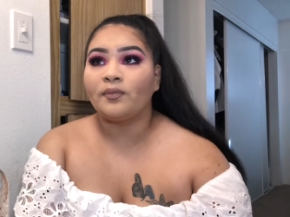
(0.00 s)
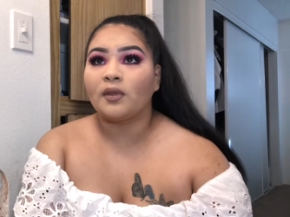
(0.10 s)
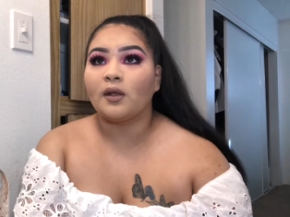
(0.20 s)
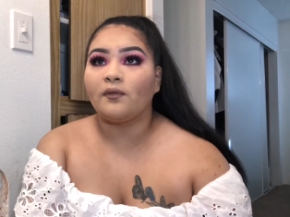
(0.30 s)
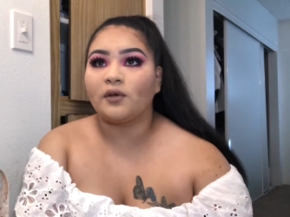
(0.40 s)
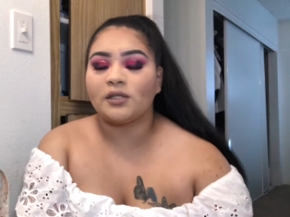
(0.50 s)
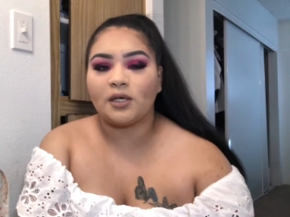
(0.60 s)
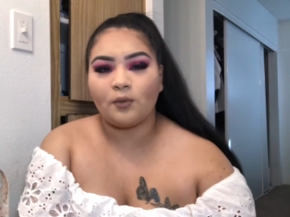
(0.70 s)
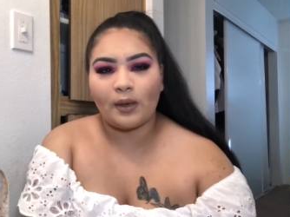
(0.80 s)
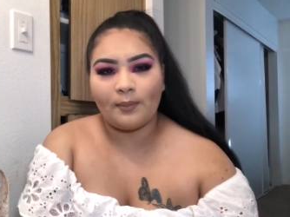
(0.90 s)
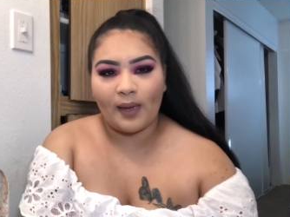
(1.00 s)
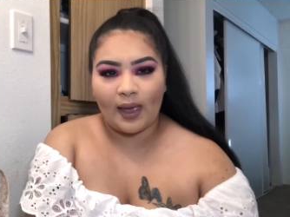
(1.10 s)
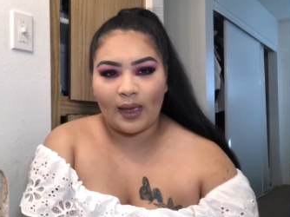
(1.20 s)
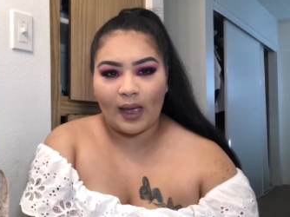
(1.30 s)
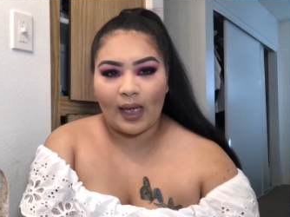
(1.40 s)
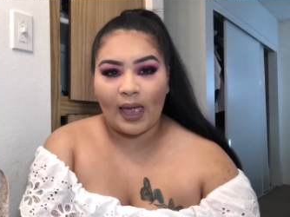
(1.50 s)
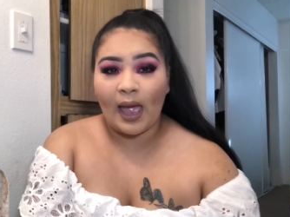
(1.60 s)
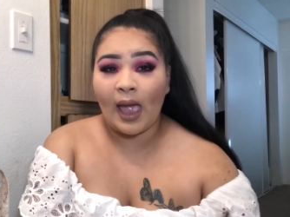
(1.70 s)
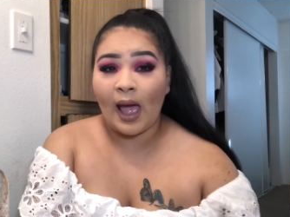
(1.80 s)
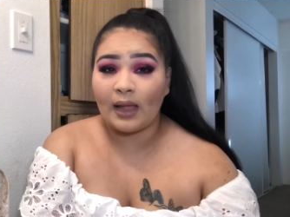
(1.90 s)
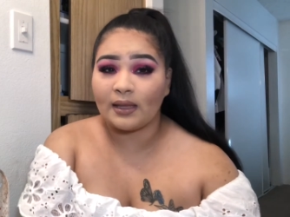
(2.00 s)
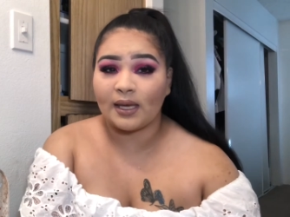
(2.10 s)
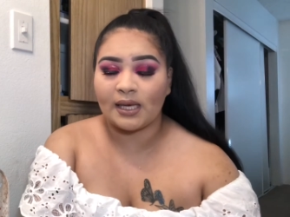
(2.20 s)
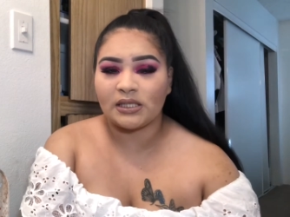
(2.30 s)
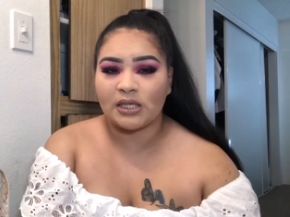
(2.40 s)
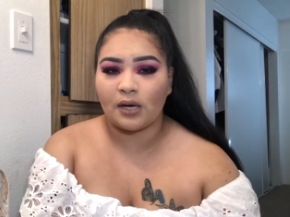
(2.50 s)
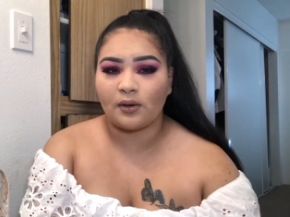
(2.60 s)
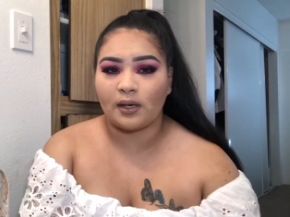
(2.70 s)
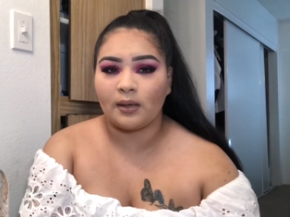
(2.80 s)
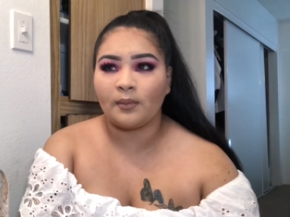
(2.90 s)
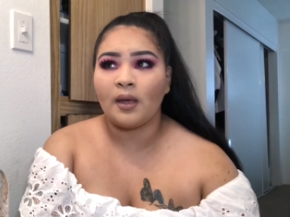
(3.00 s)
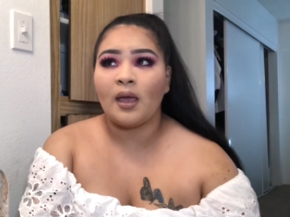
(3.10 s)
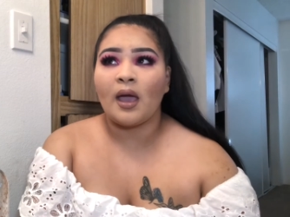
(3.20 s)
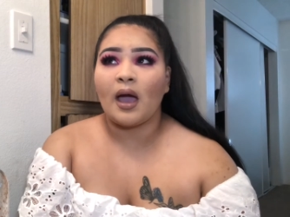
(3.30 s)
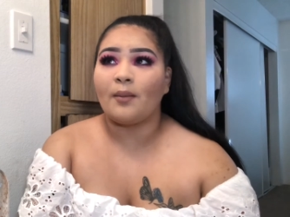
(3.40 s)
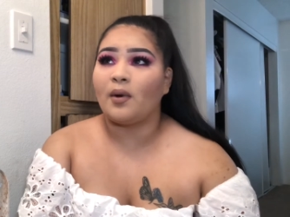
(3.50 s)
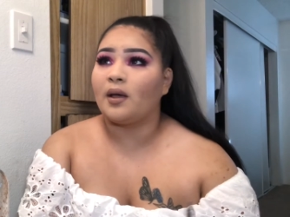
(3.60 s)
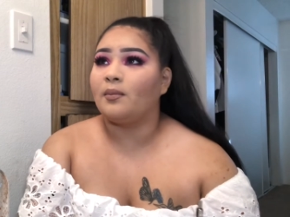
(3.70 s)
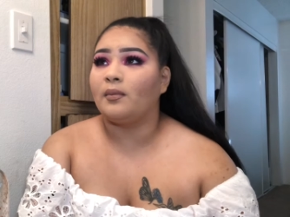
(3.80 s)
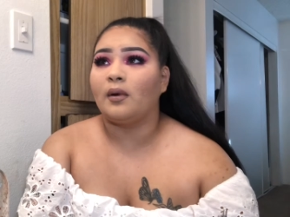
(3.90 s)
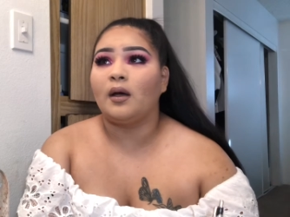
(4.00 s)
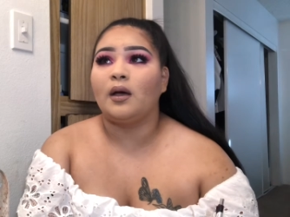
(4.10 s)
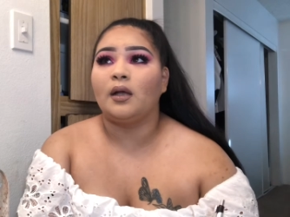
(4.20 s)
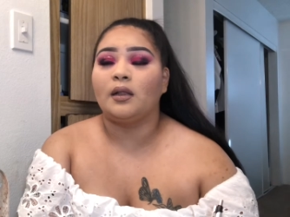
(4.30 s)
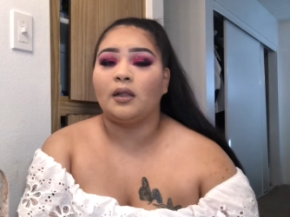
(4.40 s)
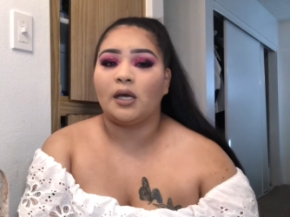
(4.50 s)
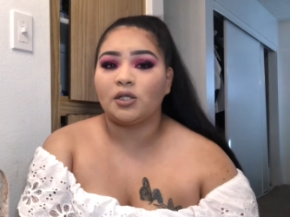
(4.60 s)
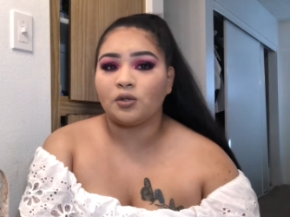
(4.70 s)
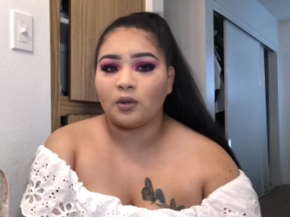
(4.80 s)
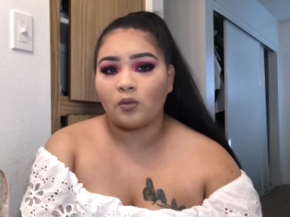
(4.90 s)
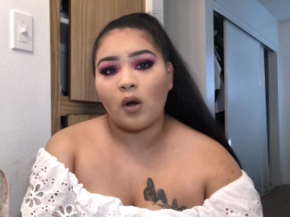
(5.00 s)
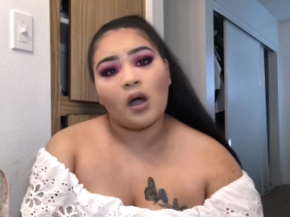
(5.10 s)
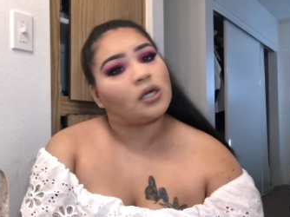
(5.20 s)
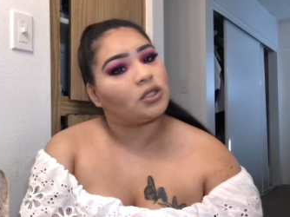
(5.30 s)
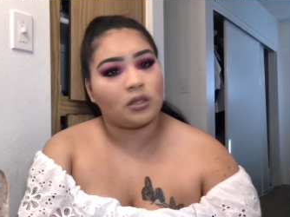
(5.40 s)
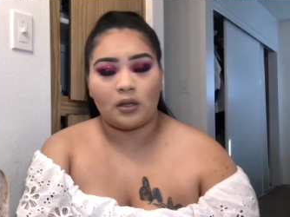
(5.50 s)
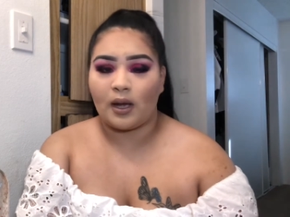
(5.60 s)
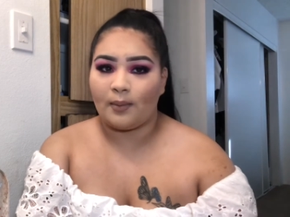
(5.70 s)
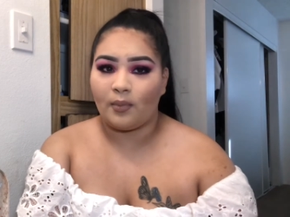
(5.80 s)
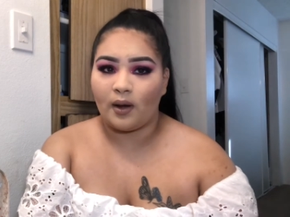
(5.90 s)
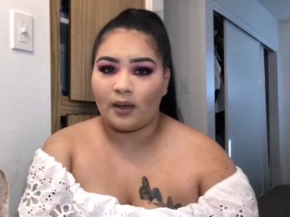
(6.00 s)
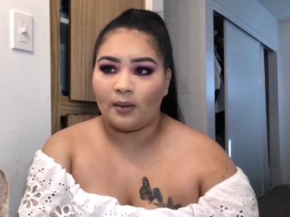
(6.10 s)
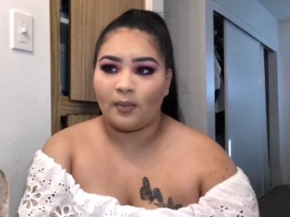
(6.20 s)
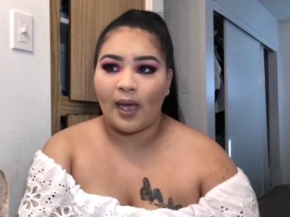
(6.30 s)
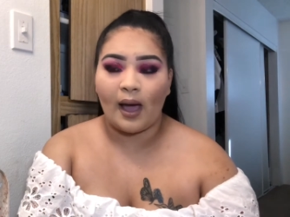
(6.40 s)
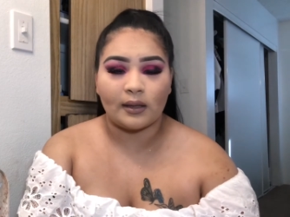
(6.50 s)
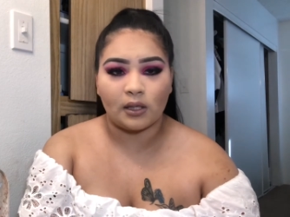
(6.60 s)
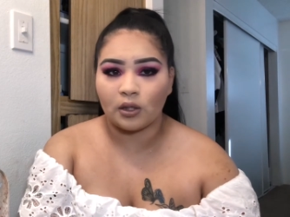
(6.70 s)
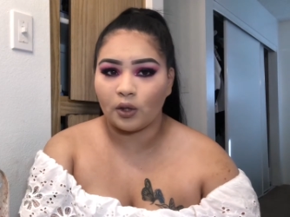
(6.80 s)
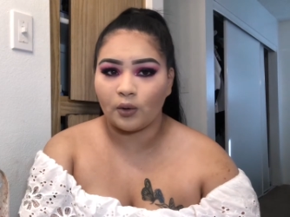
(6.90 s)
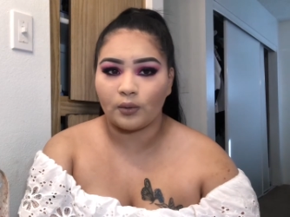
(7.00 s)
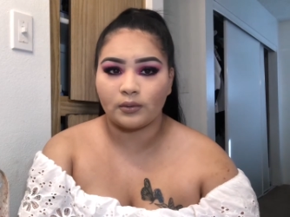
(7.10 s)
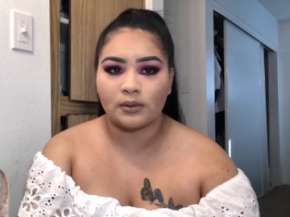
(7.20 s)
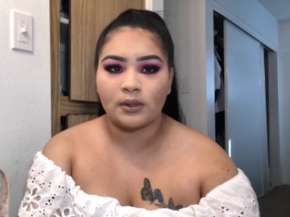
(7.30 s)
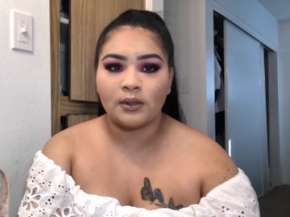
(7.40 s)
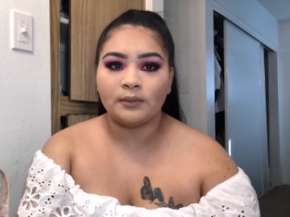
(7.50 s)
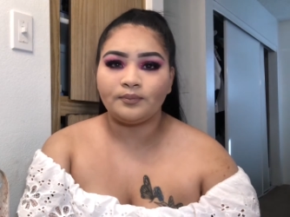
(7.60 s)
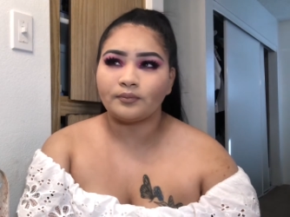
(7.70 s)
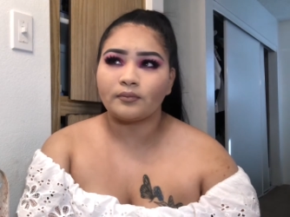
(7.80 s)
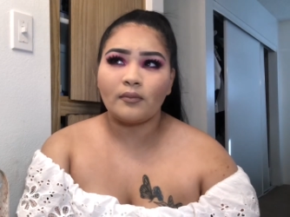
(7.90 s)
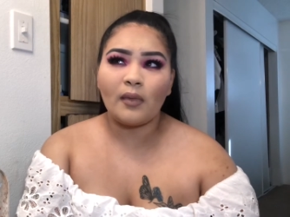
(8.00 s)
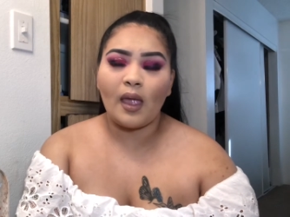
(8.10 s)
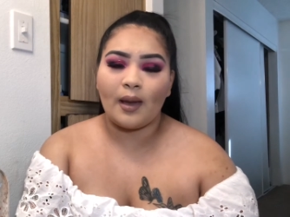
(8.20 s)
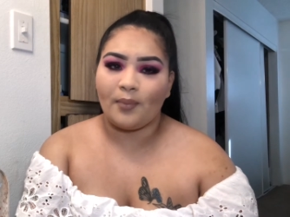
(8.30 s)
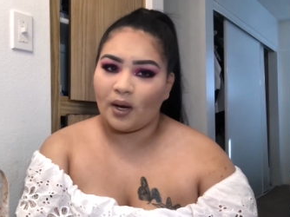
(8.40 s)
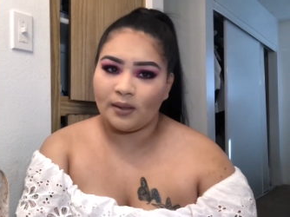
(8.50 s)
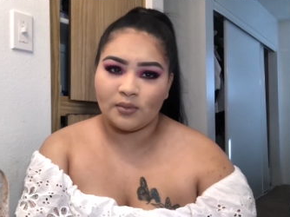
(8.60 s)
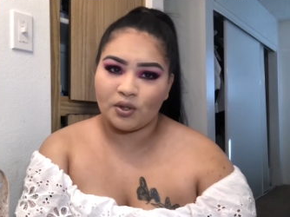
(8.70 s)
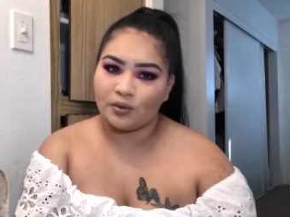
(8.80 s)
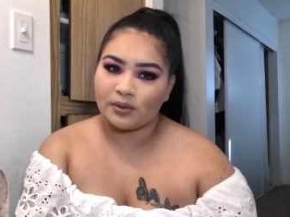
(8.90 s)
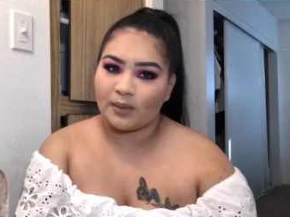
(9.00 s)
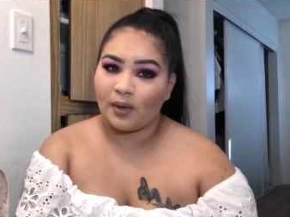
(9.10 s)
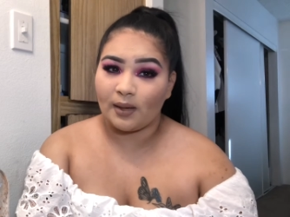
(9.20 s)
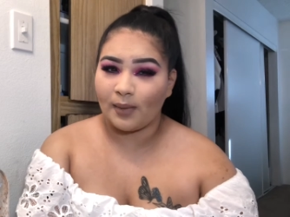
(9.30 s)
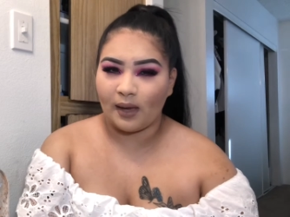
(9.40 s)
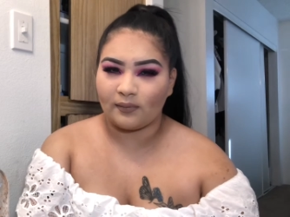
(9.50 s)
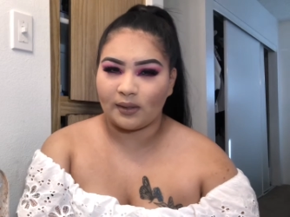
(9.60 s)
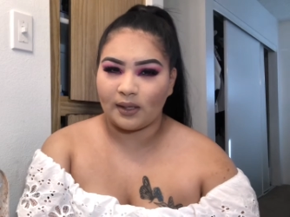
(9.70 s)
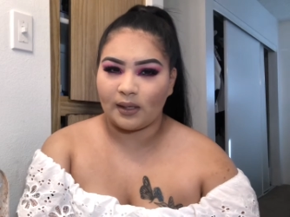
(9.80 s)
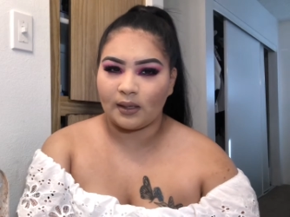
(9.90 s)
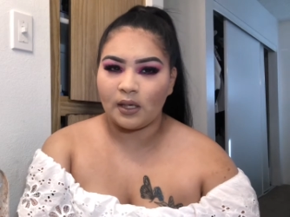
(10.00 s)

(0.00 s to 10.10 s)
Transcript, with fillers: The first year we met, I hella cashed out on him. I bought him a luxury watch. I bought him hella clothes. I bought him shoes. I bought him everything.